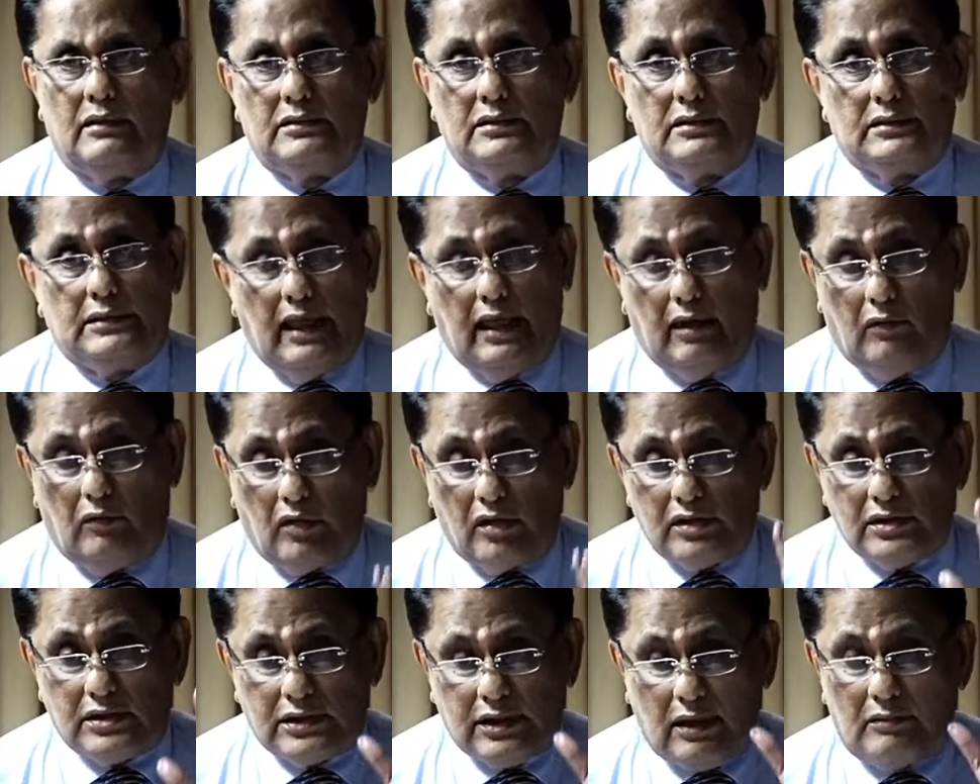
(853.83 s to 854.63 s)
There
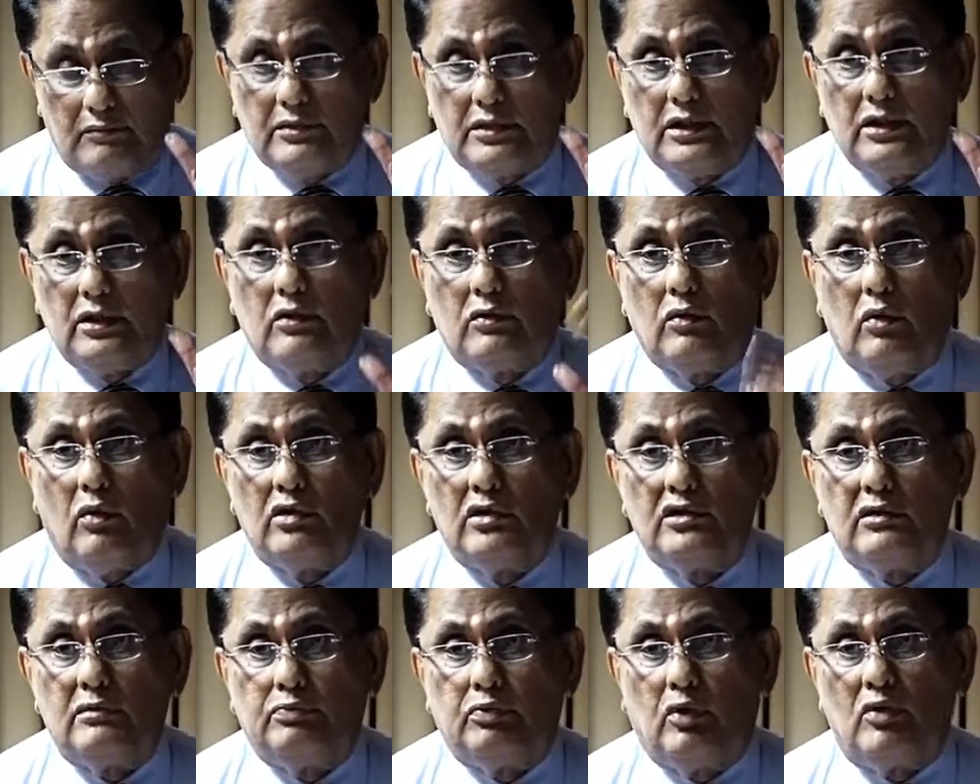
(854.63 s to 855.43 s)
was something
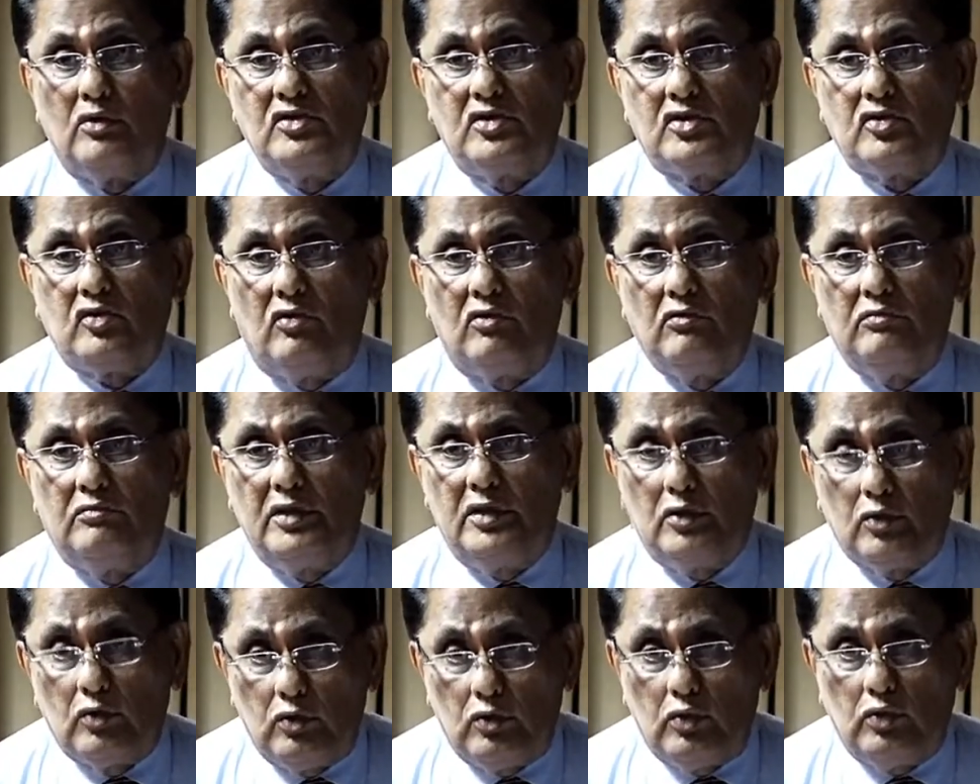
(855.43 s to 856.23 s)
called the
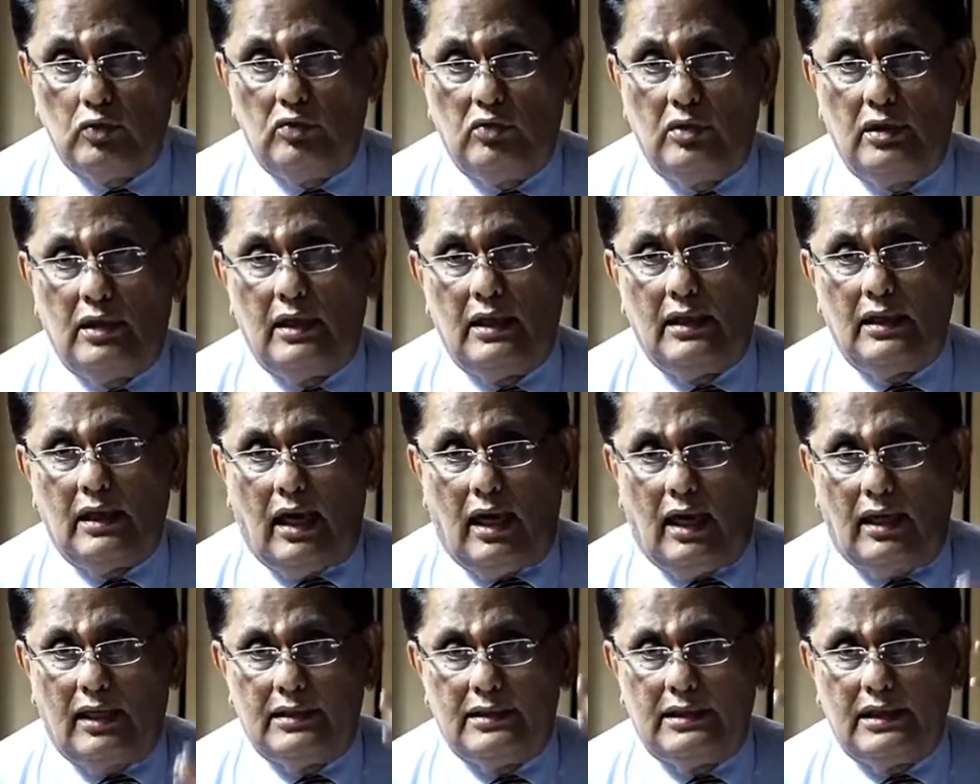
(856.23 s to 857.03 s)
Ponsonby Rule
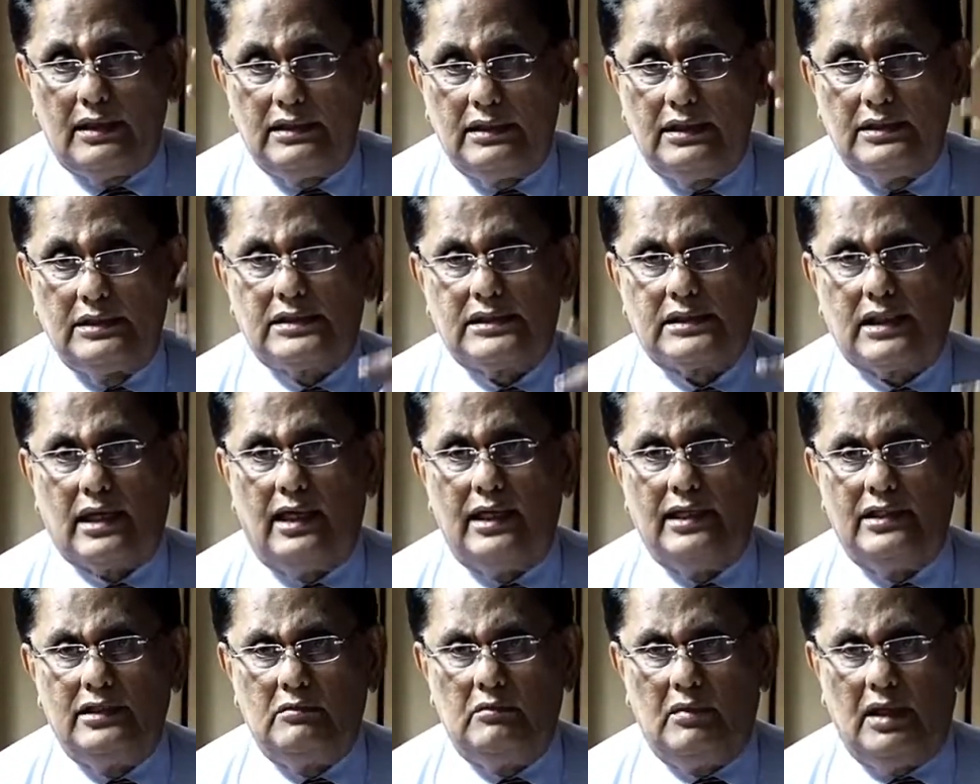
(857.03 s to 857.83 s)
under
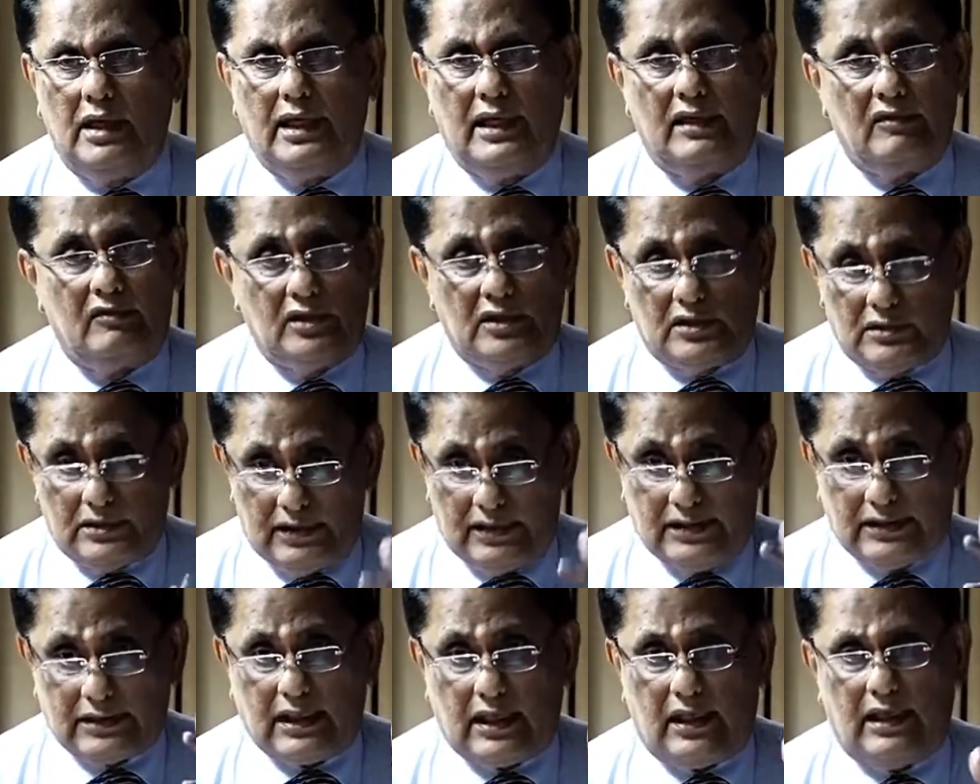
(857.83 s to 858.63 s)
Erskine May, which
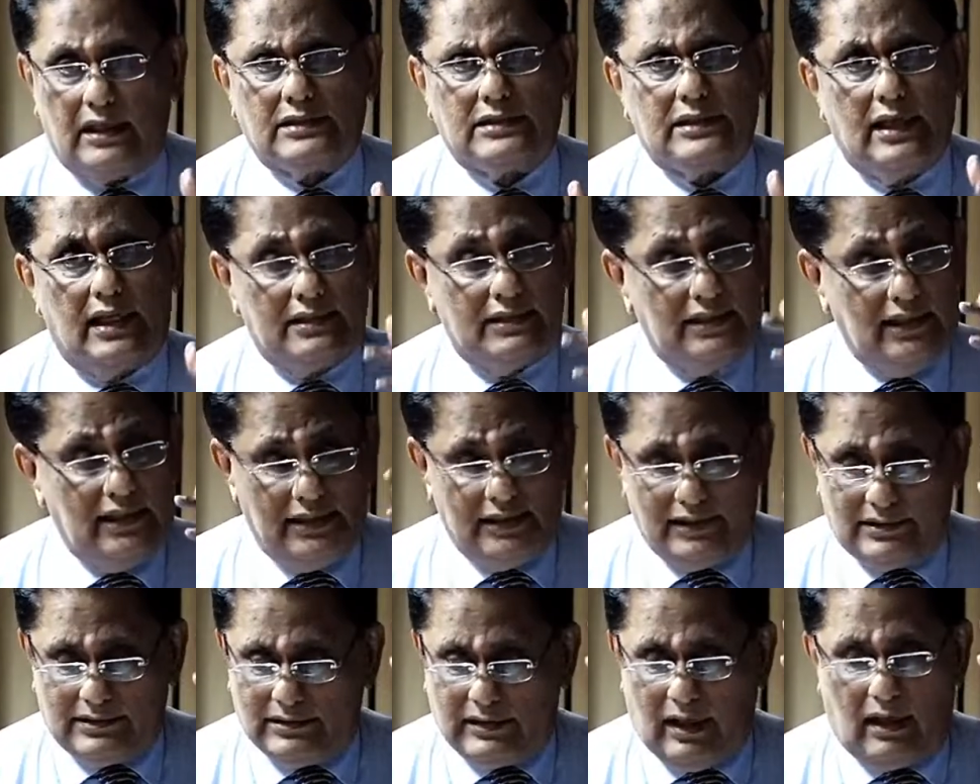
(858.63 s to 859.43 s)
discussed, and
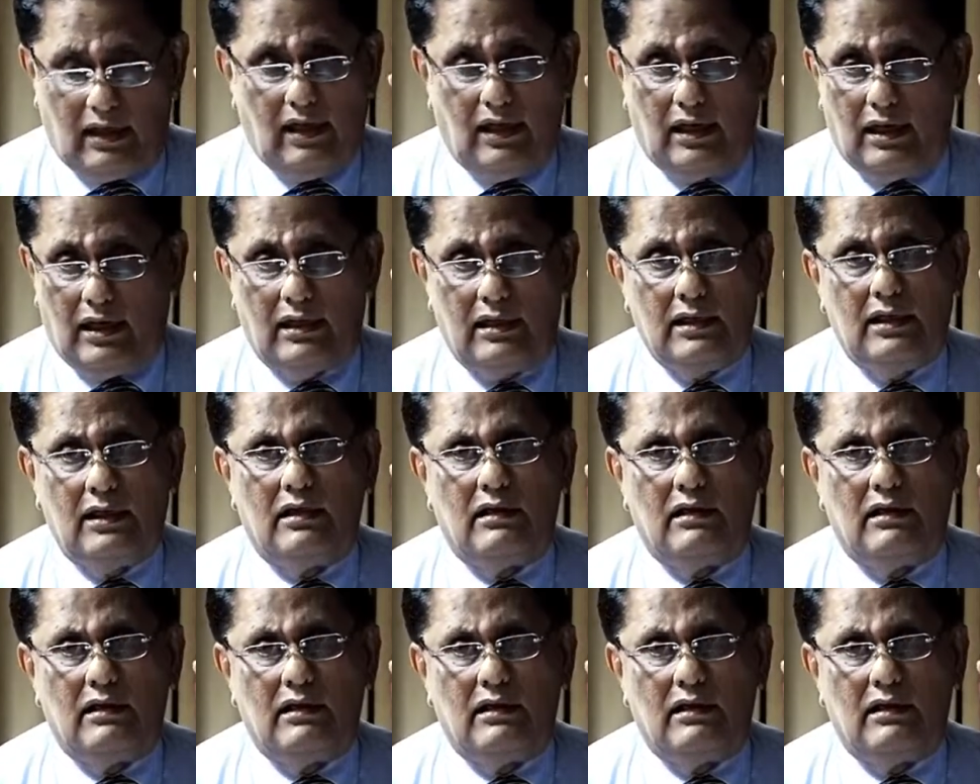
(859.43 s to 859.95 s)
these are